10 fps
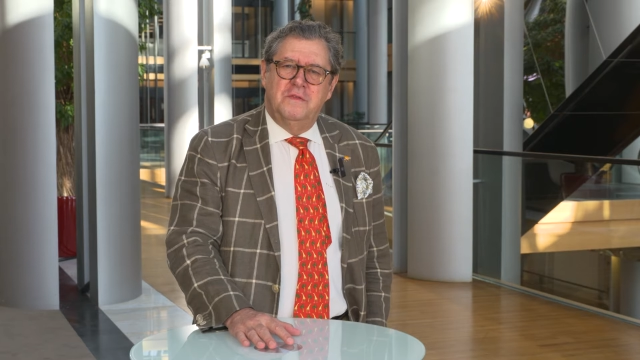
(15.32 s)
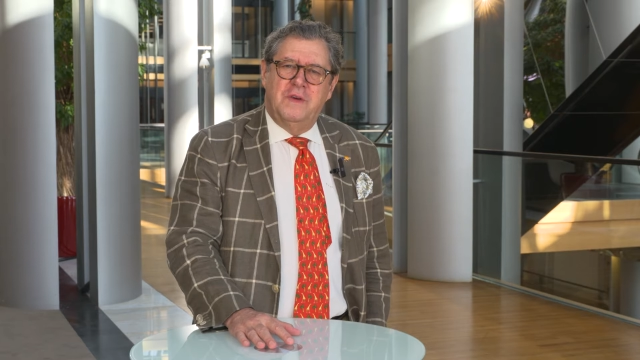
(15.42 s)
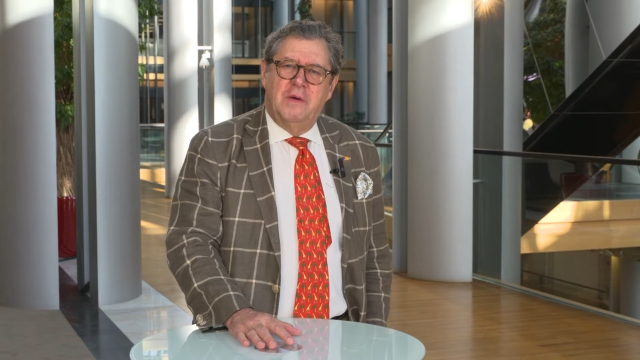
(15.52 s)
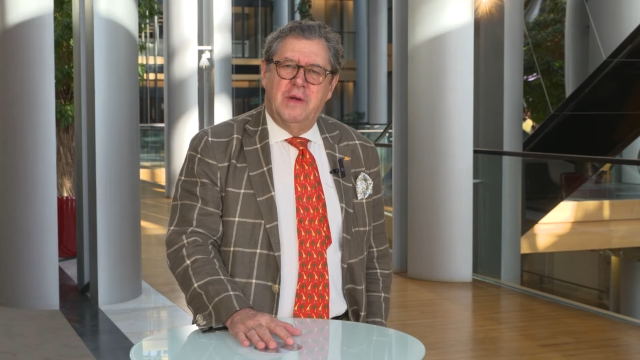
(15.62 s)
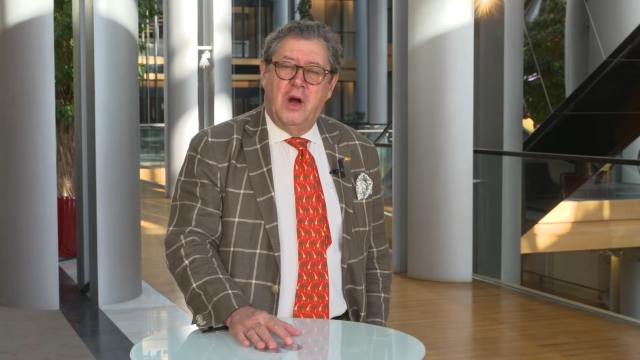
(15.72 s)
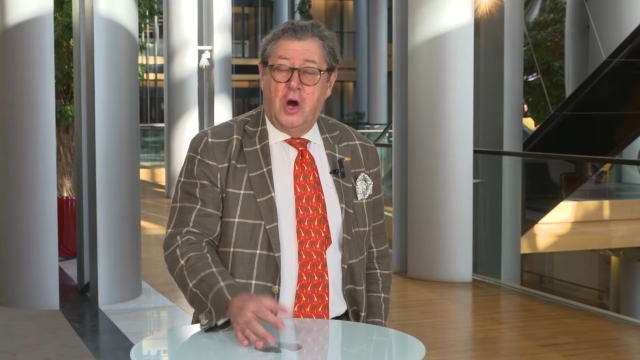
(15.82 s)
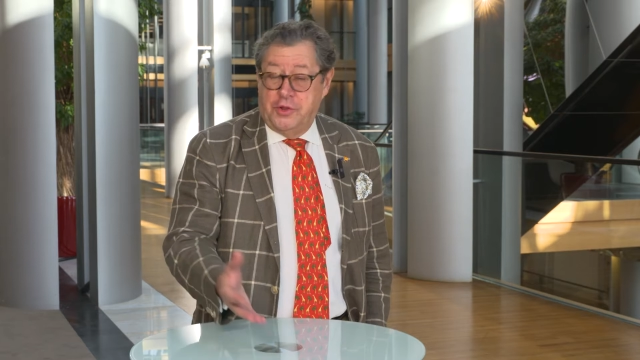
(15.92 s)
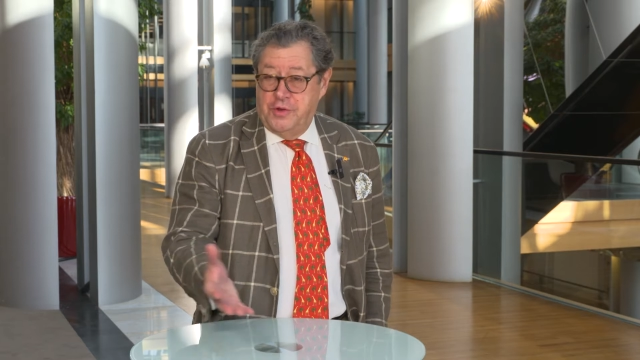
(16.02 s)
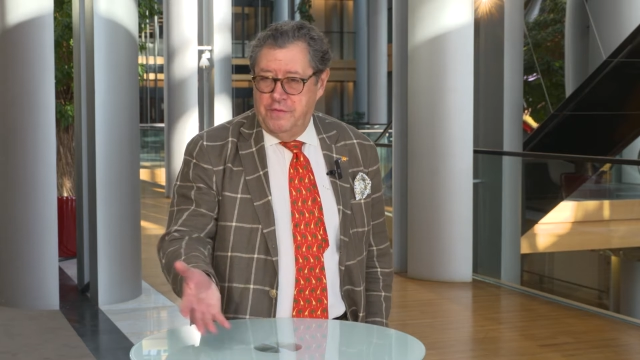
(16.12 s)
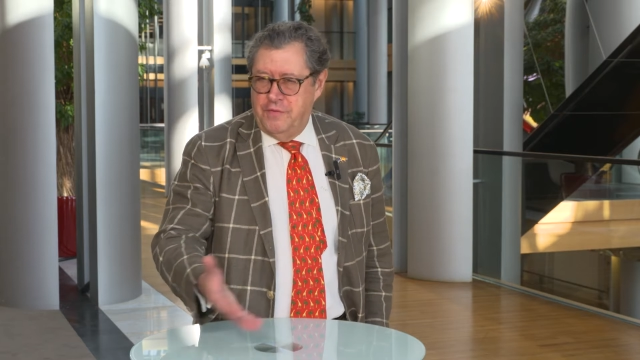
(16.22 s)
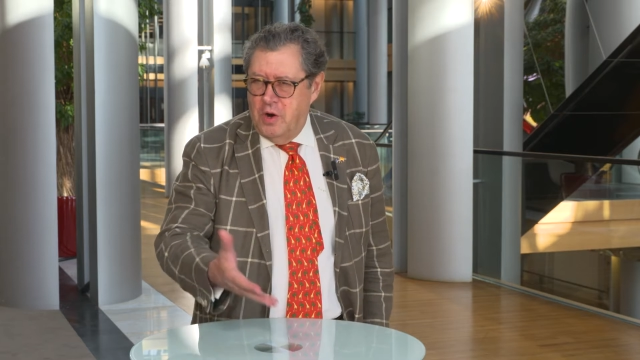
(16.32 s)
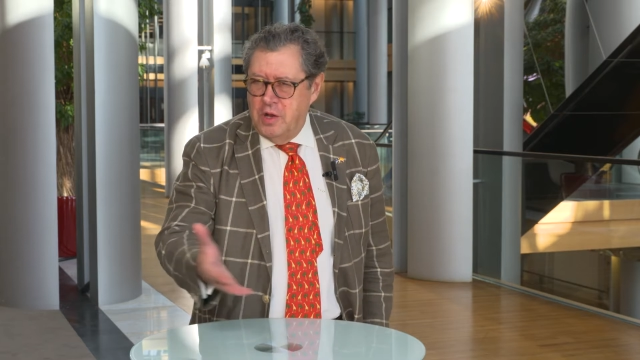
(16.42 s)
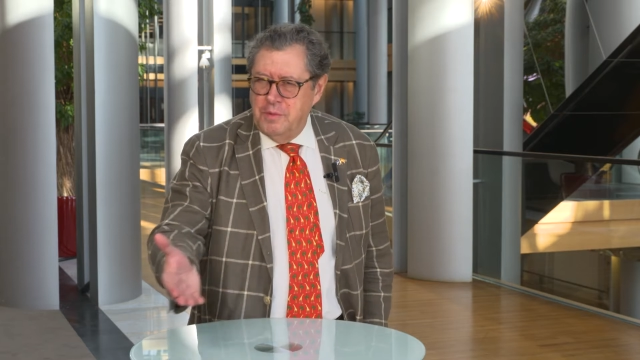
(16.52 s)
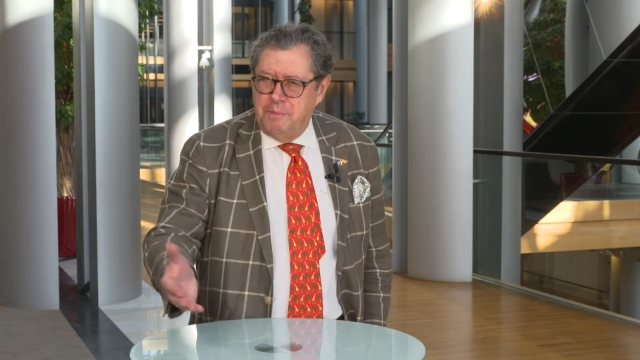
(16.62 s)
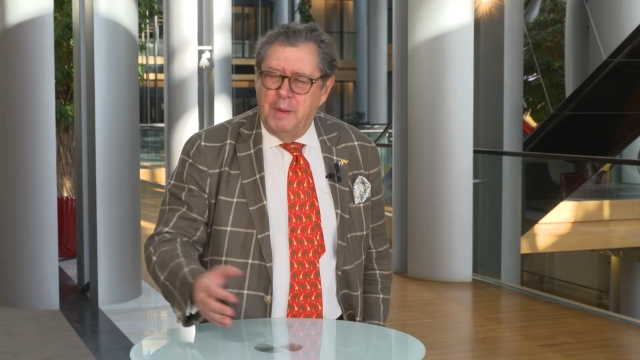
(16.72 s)
very hot for
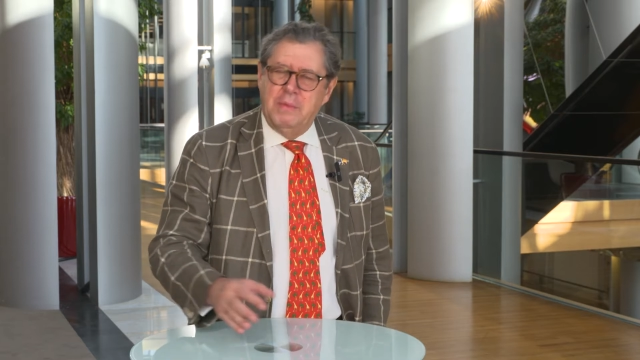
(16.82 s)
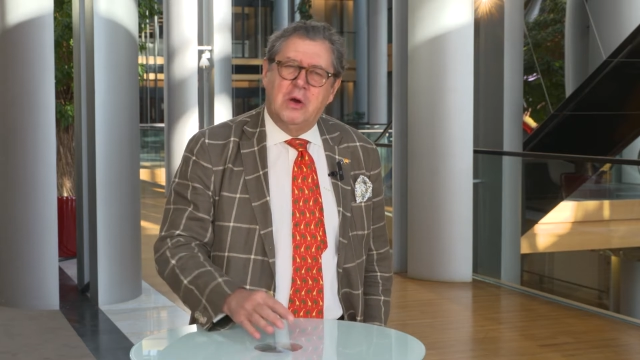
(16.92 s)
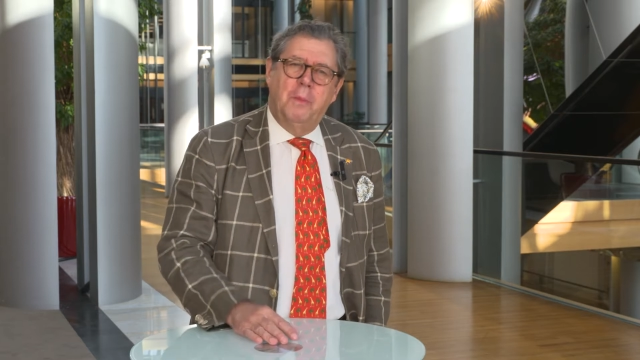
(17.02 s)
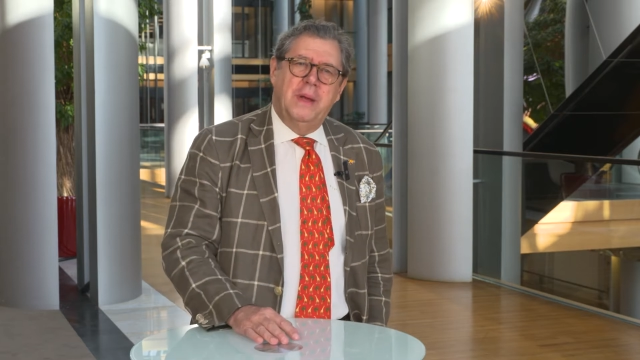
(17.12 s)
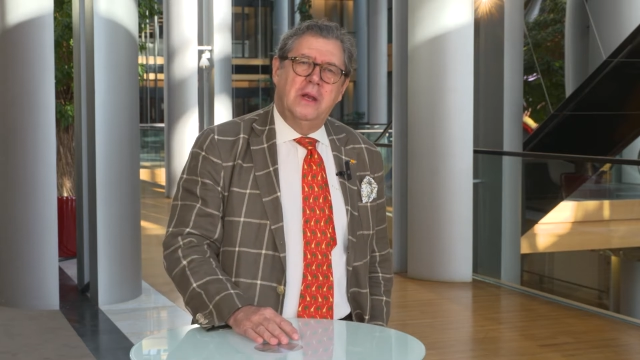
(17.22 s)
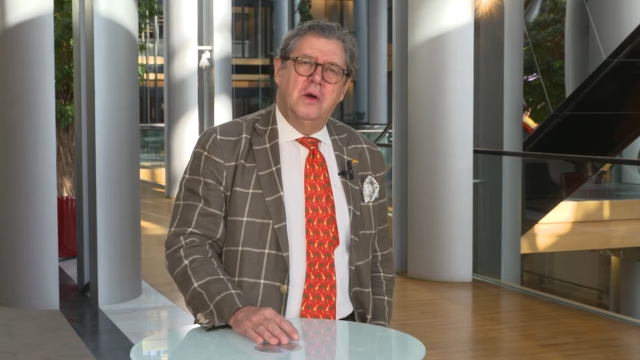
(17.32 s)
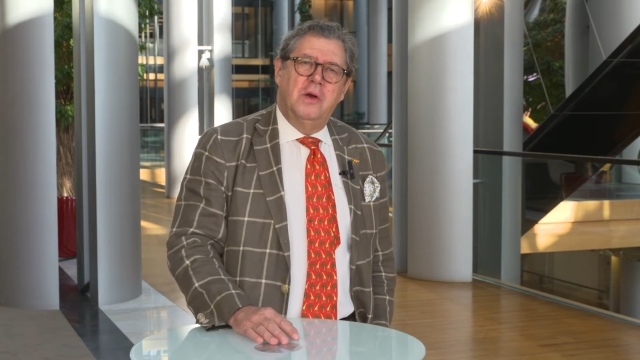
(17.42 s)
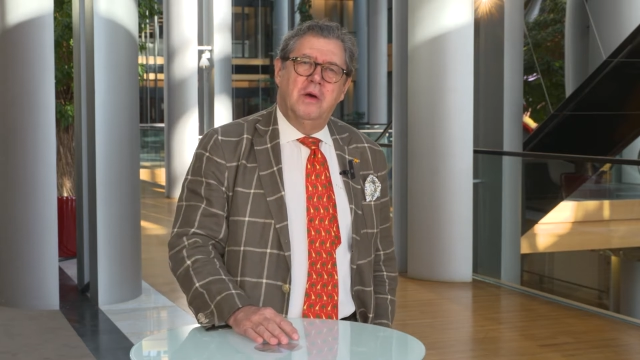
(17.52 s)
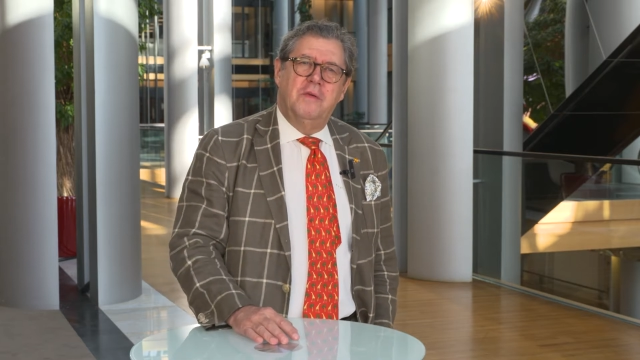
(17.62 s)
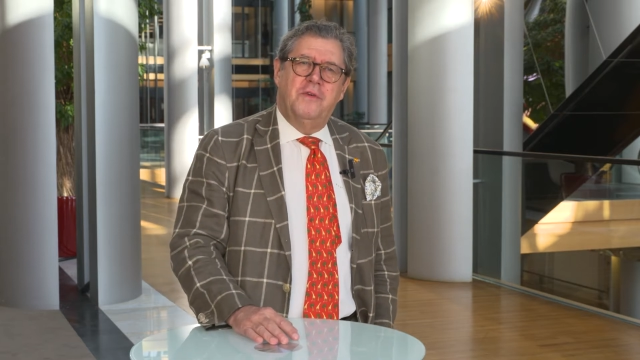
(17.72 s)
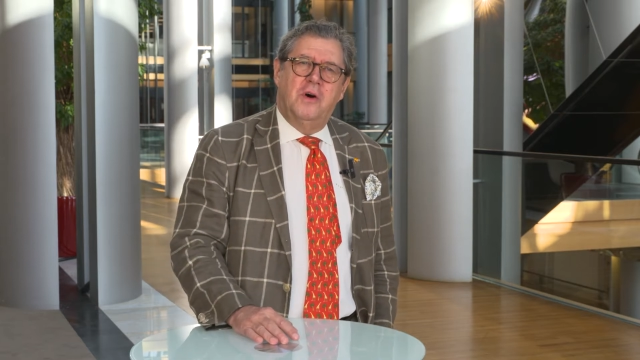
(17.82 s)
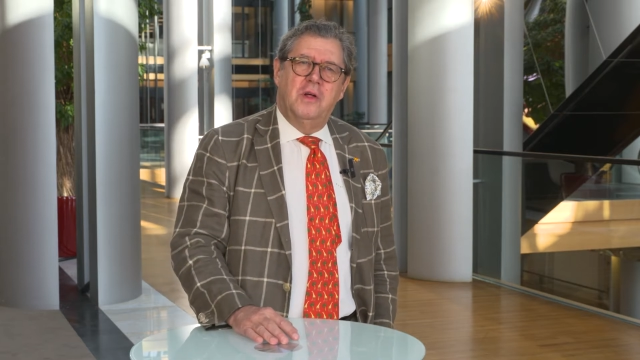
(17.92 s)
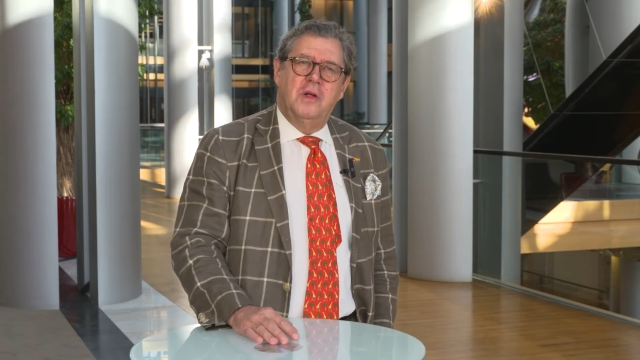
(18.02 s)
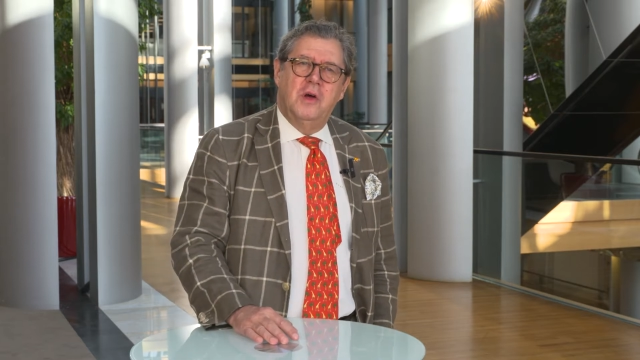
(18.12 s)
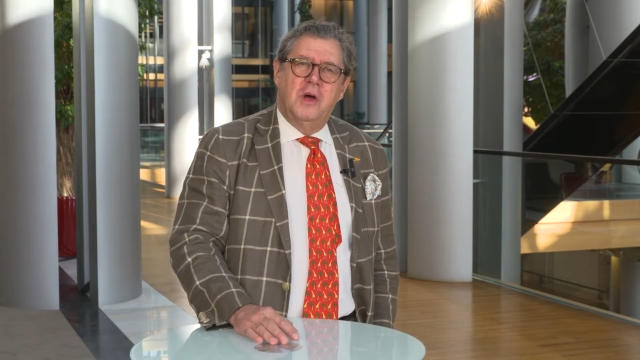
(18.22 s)
the public opinion, for